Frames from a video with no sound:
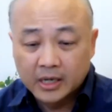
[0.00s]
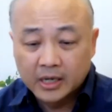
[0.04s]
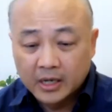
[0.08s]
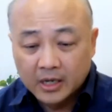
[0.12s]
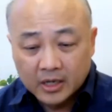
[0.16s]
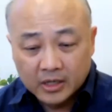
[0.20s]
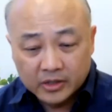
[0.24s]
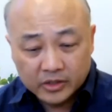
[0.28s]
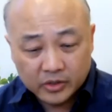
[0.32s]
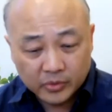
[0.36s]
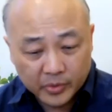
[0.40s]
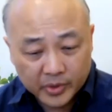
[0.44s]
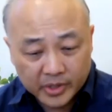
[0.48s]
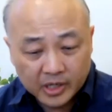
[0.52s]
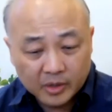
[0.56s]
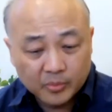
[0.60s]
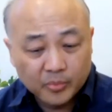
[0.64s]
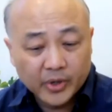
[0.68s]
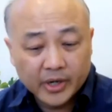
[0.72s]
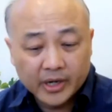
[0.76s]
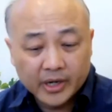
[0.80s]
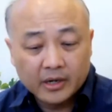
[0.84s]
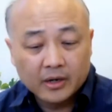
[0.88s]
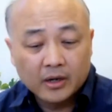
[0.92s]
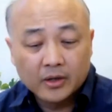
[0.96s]
So we need to bring
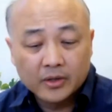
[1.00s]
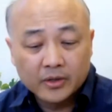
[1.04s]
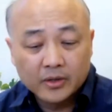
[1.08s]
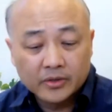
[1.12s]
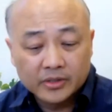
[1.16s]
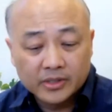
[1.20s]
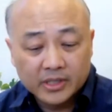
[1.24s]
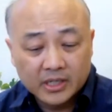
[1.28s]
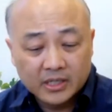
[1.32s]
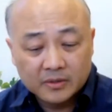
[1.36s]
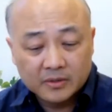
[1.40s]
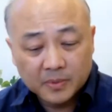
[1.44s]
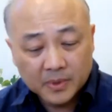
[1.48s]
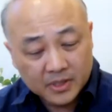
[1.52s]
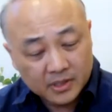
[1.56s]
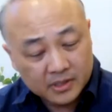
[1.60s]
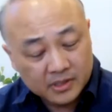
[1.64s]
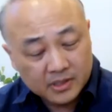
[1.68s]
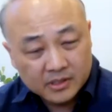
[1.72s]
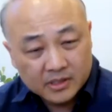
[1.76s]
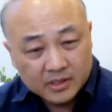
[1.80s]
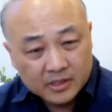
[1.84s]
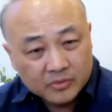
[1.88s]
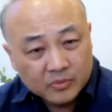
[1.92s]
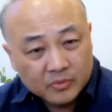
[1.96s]
in all those things, because this
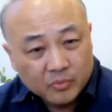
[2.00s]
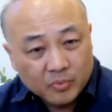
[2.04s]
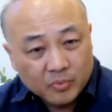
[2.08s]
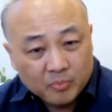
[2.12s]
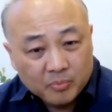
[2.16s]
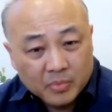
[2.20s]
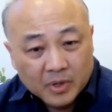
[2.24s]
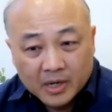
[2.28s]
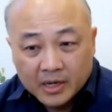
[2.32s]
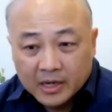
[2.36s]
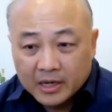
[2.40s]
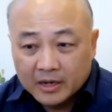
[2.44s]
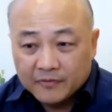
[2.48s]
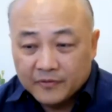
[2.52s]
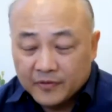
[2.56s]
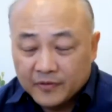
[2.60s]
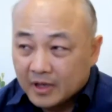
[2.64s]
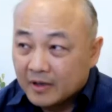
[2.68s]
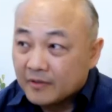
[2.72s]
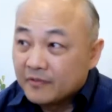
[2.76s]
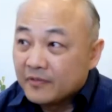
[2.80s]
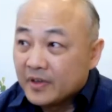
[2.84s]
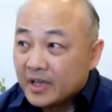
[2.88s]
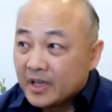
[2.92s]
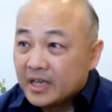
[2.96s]
is, if
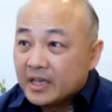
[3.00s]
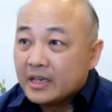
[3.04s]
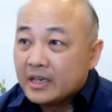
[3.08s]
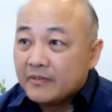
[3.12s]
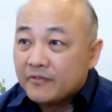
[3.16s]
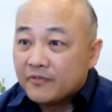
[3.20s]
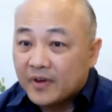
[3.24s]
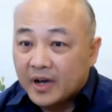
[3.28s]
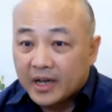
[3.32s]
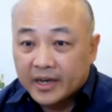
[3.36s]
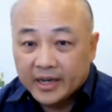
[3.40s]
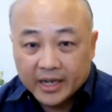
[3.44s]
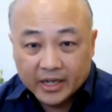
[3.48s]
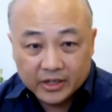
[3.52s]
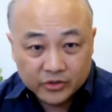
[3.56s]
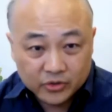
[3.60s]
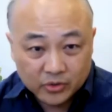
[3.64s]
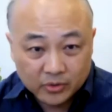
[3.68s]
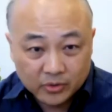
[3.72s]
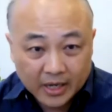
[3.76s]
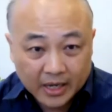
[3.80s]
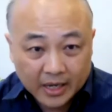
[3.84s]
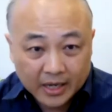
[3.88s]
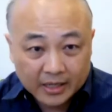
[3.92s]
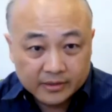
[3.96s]
of any financial
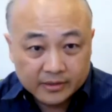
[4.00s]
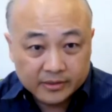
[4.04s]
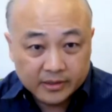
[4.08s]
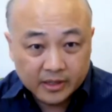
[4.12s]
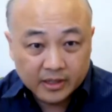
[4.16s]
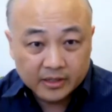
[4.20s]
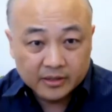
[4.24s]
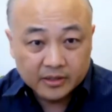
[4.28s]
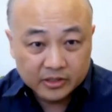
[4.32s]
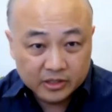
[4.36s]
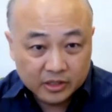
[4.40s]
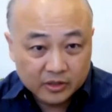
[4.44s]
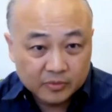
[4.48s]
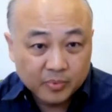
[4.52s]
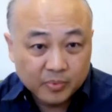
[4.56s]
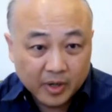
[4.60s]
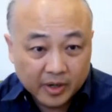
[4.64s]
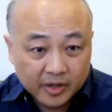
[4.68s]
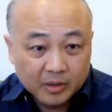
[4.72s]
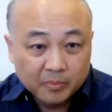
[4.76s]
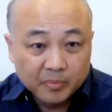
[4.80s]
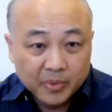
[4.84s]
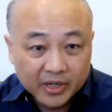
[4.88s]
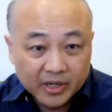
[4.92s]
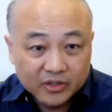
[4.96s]
asset, this is probably
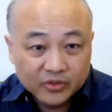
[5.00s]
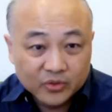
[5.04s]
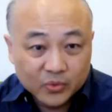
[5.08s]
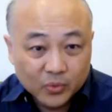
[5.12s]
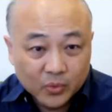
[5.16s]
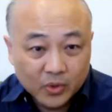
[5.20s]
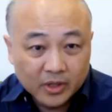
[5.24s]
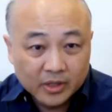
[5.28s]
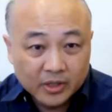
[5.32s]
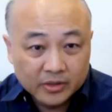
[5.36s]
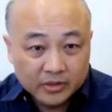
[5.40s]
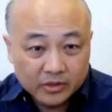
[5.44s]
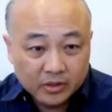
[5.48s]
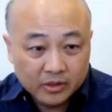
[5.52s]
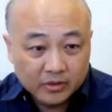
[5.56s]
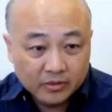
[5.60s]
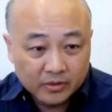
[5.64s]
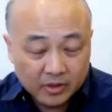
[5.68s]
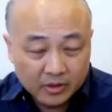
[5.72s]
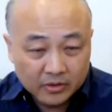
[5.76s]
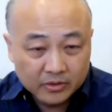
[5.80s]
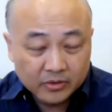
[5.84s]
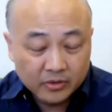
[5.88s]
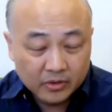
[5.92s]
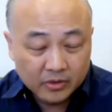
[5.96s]
the biggest one. So
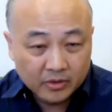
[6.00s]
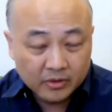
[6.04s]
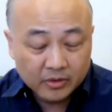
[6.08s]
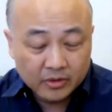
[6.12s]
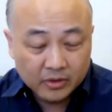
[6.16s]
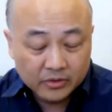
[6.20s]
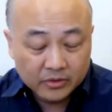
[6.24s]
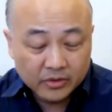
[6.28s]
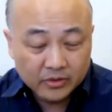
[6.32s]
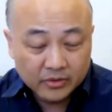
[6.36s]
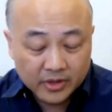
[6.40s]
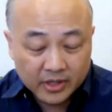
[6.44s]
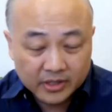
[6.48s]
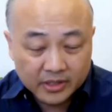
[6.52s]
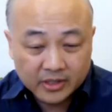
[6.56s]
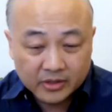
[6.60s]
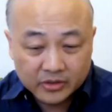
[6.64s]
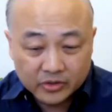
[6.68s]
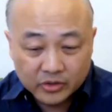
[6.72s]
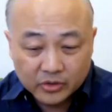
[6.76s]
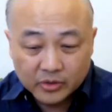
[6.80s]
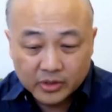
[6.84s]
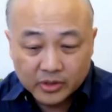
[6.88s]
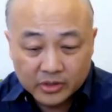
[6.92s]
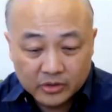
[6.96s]
those are things that
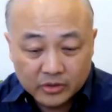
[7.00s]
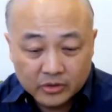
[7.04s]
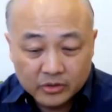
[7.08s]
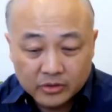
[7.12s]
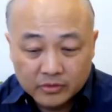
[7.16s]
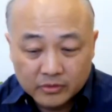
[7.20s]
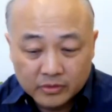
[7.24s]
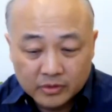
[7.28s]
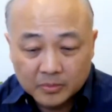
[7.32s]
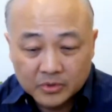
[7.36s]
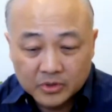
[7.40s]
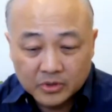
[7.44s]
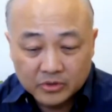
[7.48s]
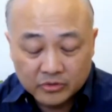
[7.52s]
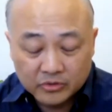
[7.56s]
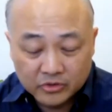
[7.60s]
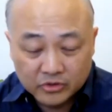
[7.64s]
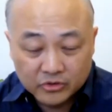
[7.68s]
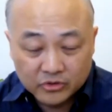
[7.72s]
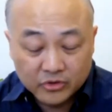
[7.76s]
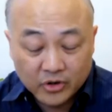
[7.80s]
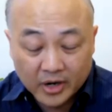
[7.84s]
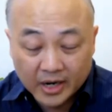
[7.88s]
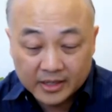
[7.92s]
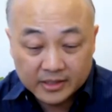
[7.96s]
you can use to
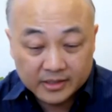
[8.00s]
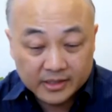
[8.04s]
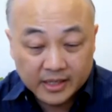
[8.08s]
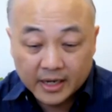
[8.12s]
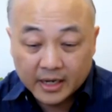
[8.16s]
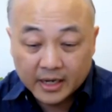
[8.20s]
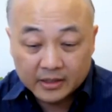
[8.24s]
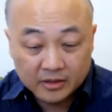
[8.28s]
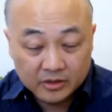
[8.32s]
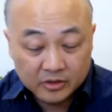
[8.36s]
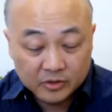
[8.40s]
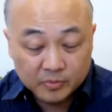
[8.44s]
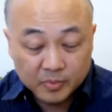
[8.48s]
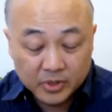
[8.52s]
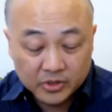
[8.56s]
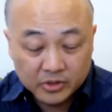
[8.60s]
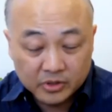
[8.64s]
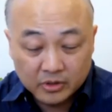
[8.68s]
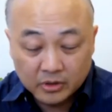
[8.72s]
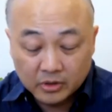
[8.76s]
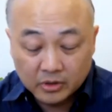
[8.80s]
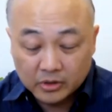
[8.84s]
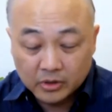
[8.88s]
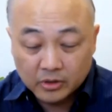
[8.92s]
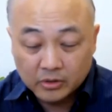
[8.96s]
transact, and especially you
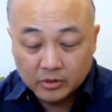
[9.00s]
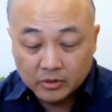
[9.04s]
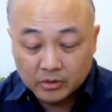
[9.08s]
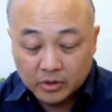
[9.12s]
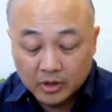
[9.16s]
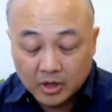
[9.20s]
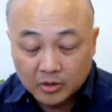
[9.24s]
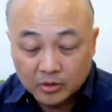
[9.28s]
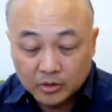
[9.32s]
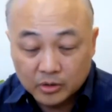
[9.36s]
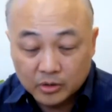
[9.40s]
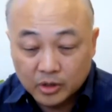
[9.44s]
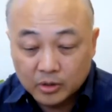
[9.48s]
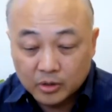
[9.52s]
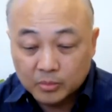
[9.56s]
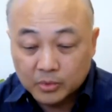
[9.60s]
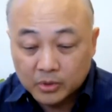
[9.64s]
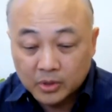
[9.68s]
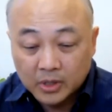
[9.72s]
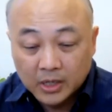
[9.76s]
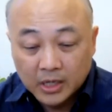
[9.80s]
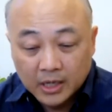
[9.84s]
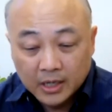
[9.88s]
can go global.